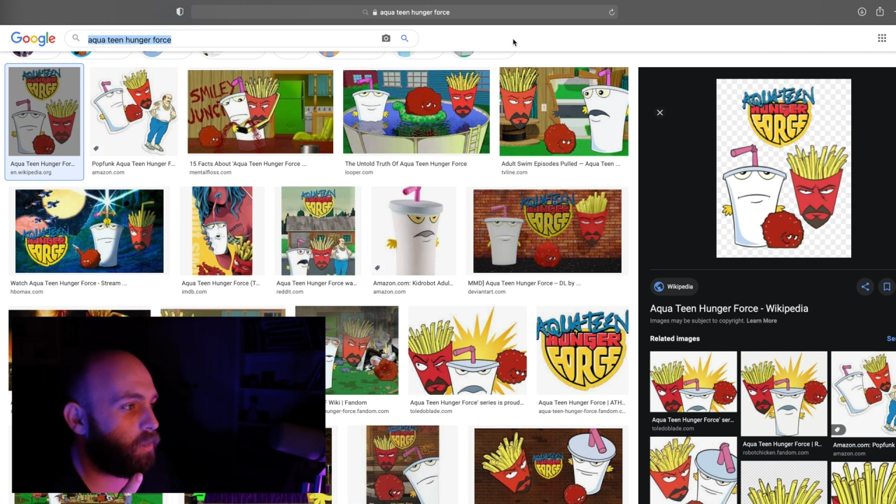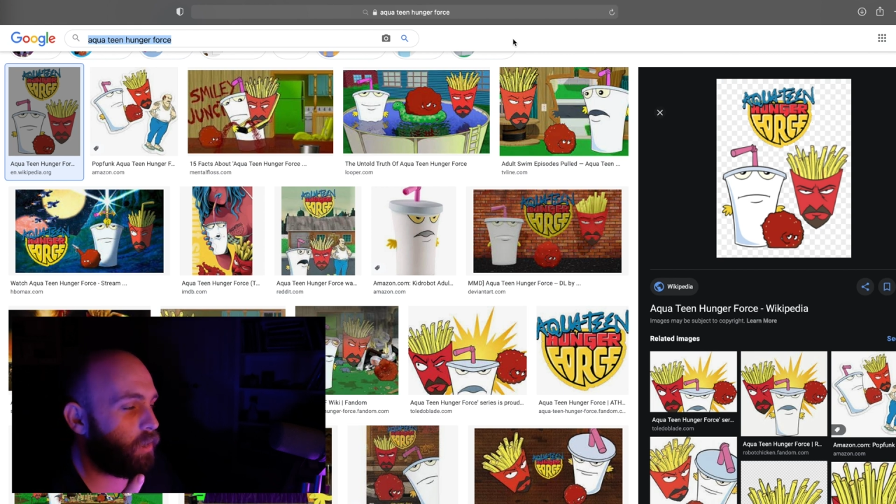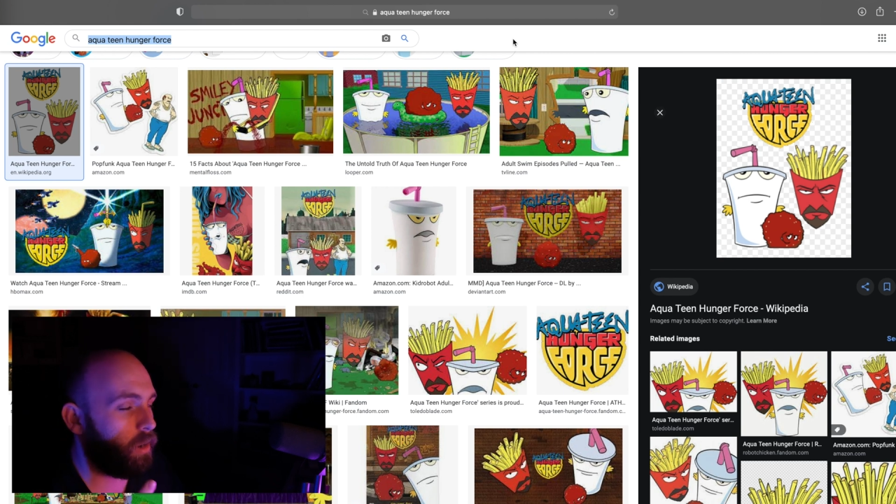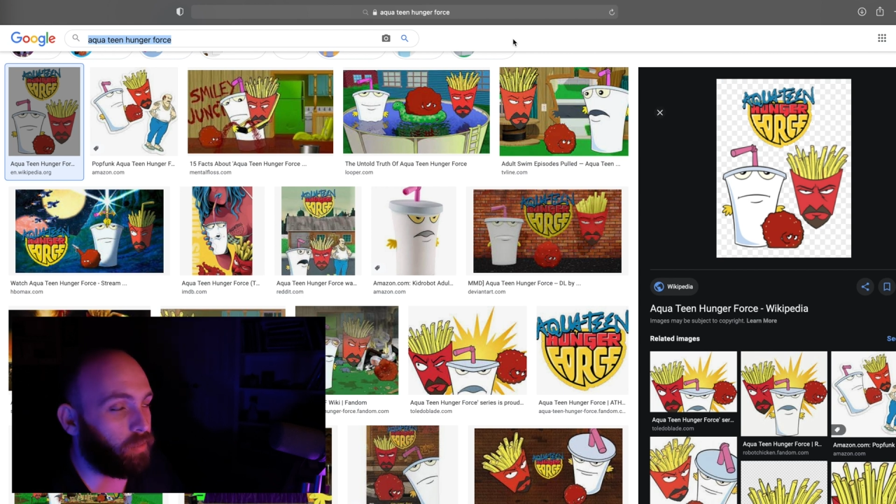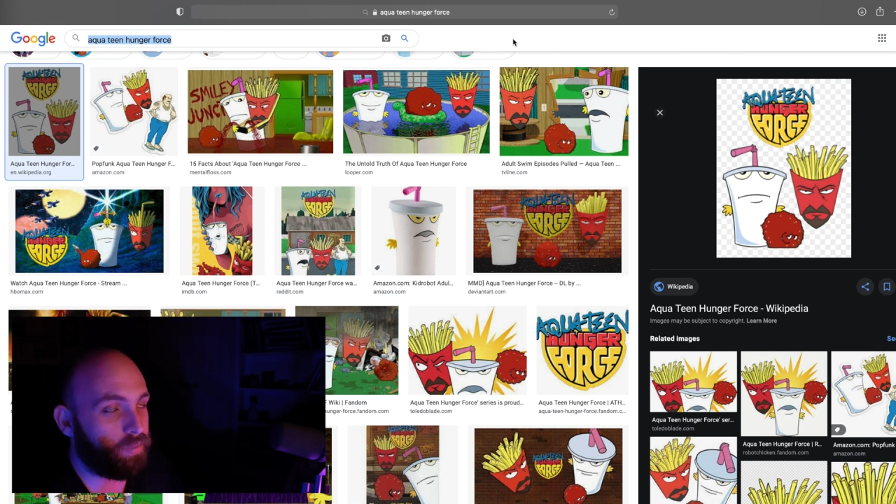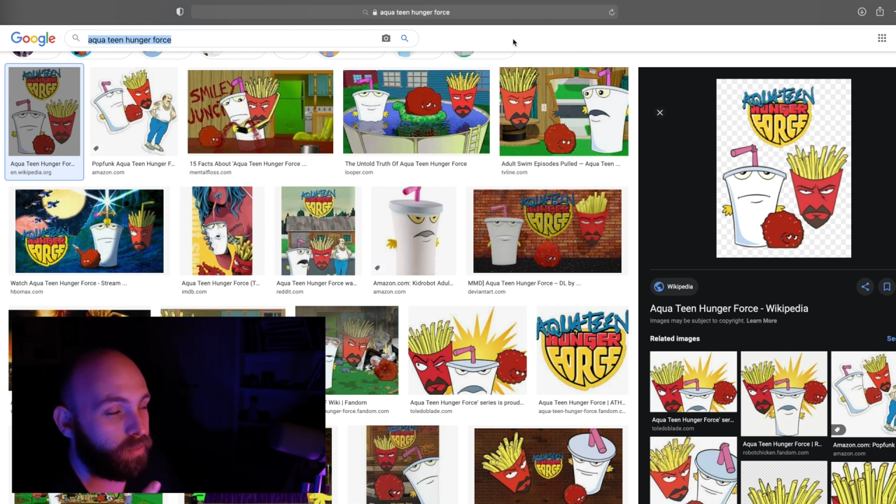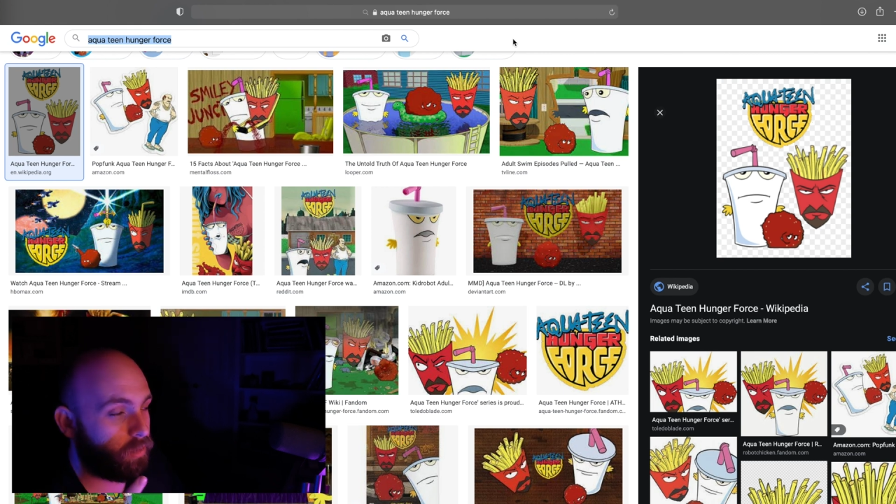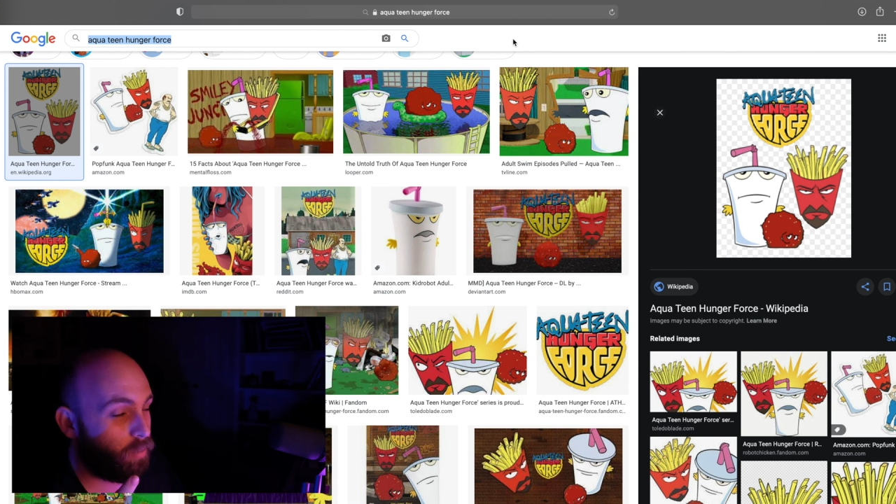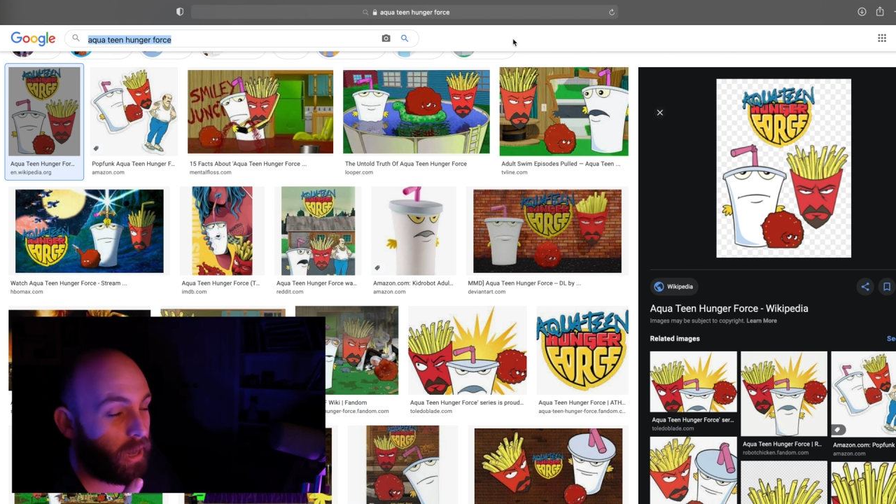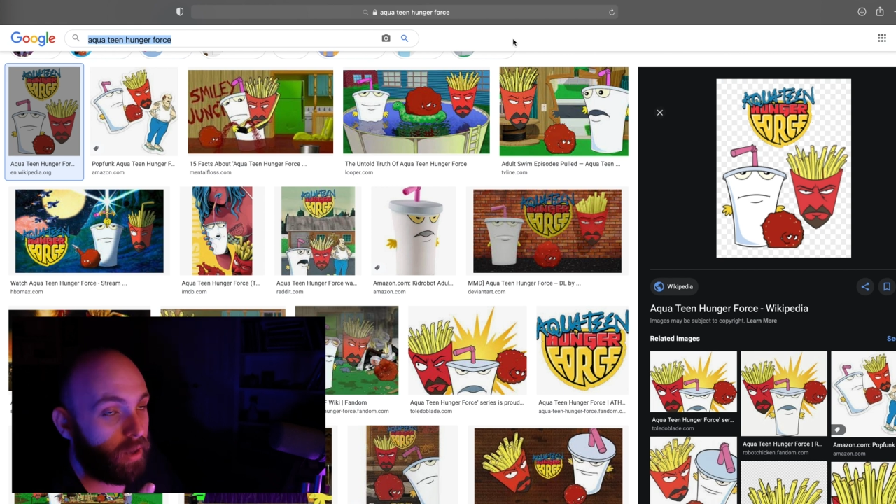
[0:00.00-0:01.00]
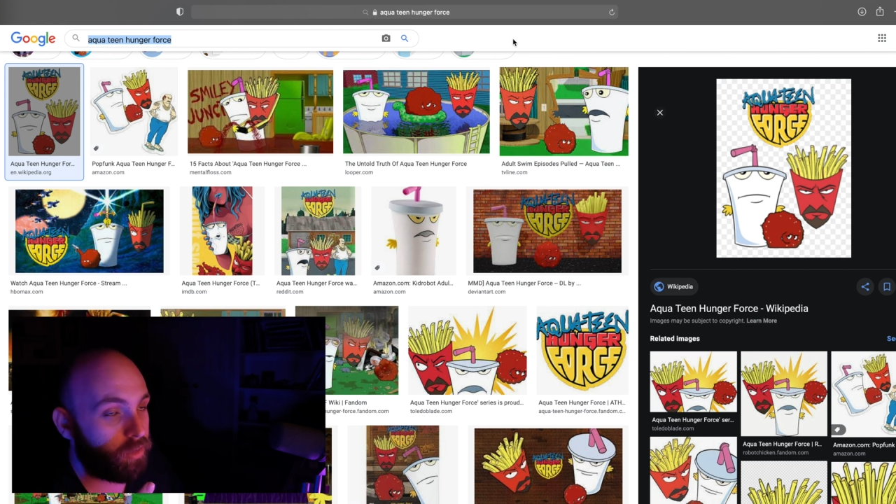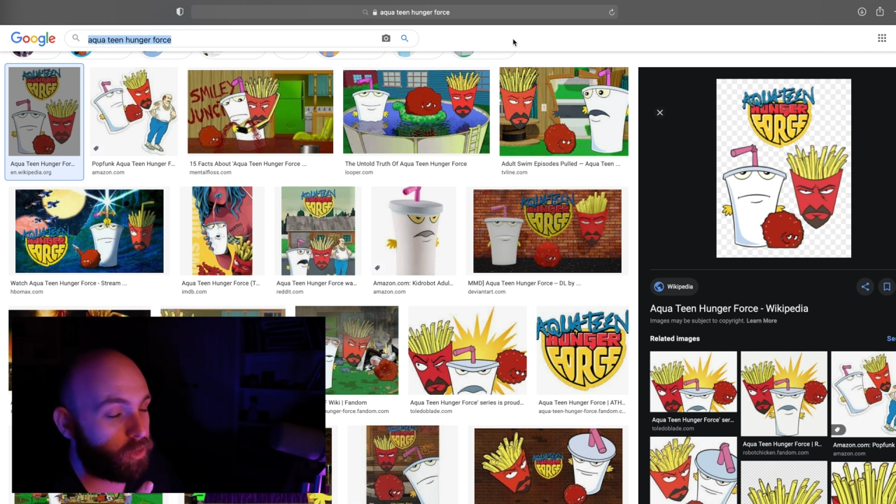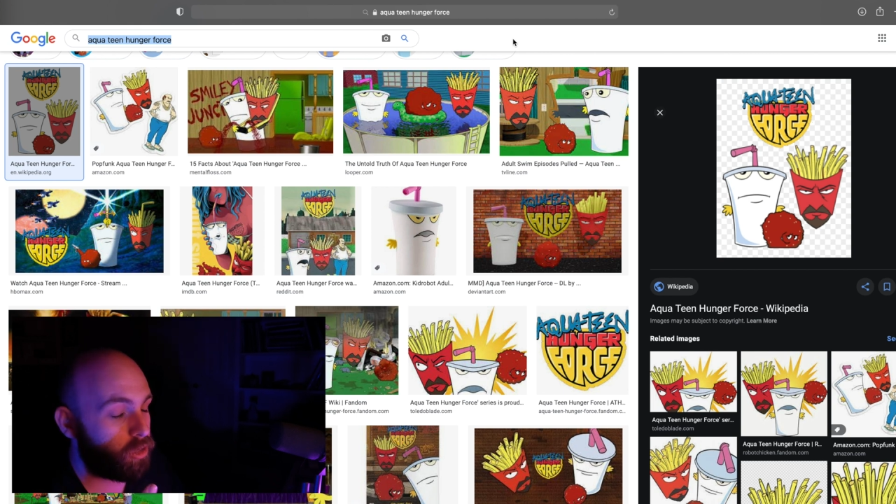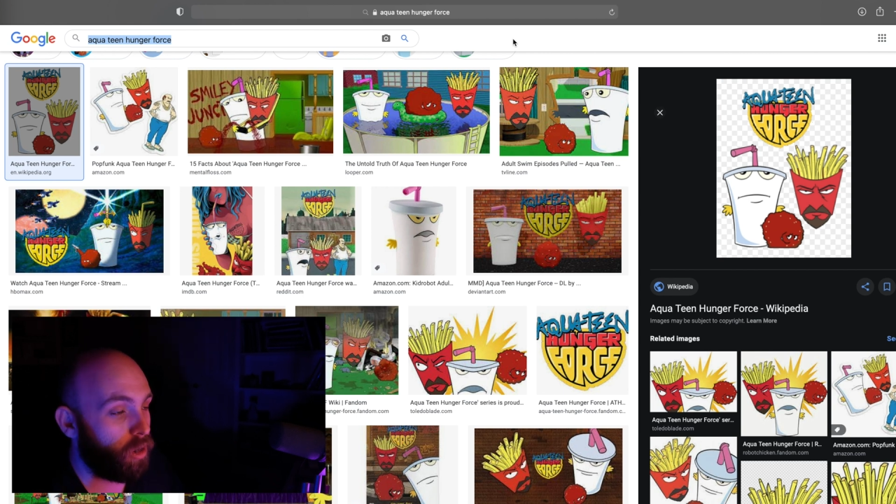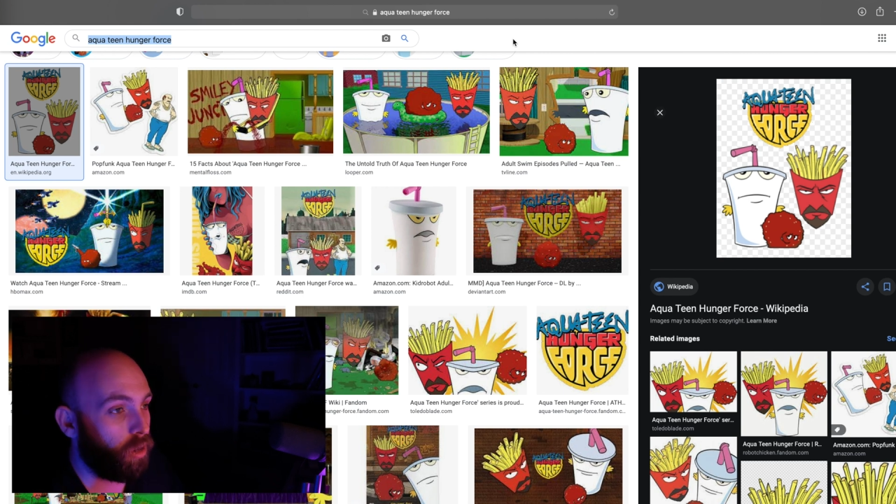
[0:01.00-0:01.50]
depending on the
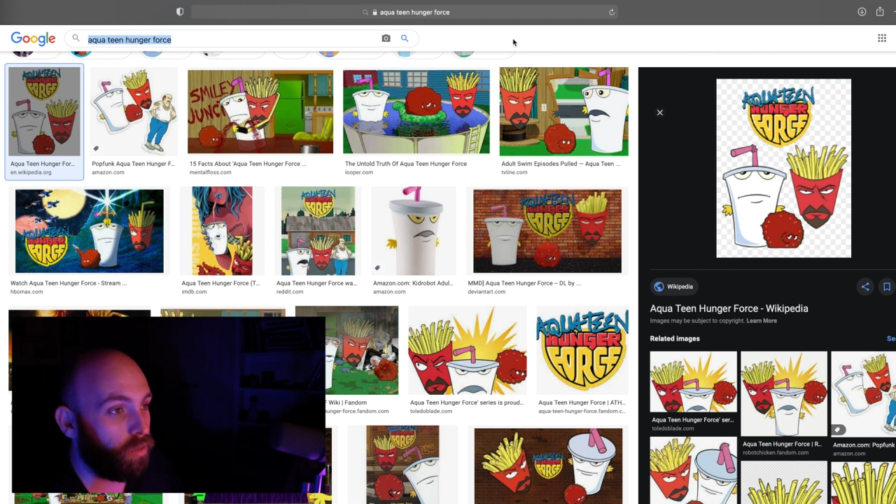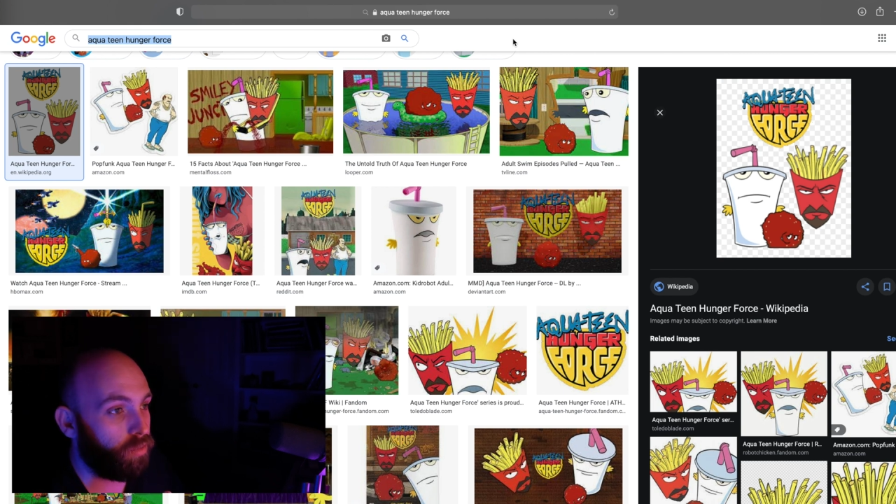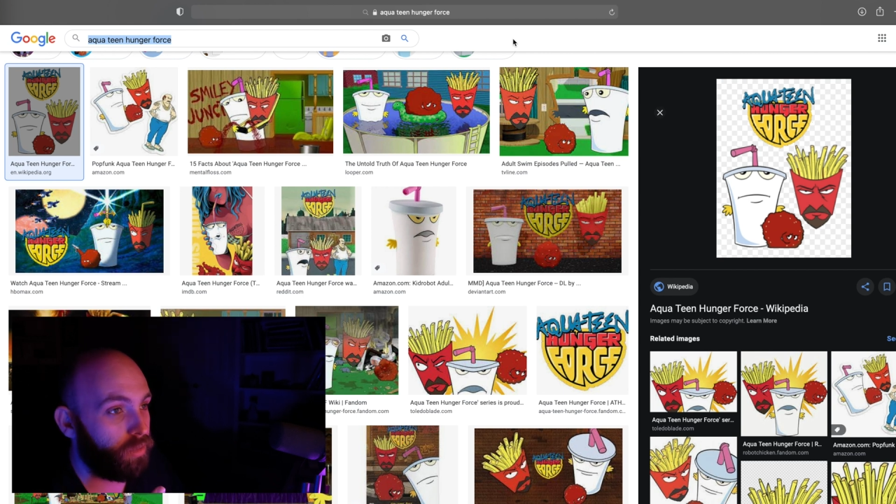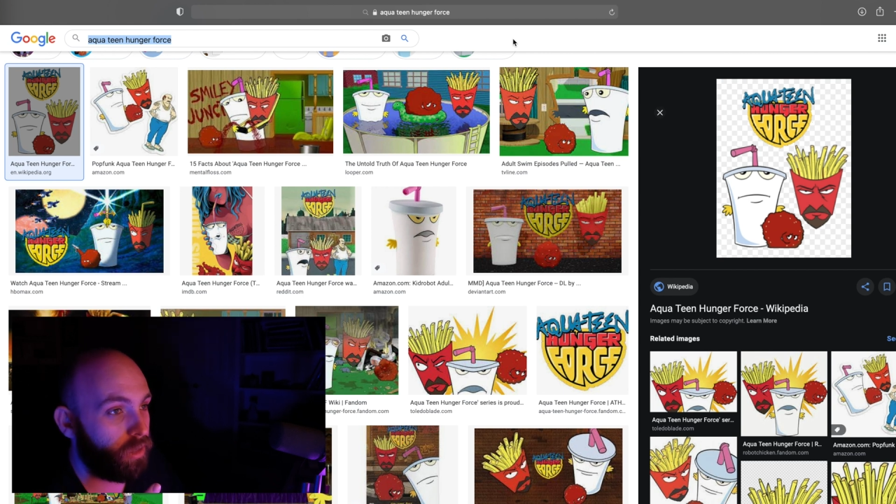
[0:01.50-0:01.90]
show,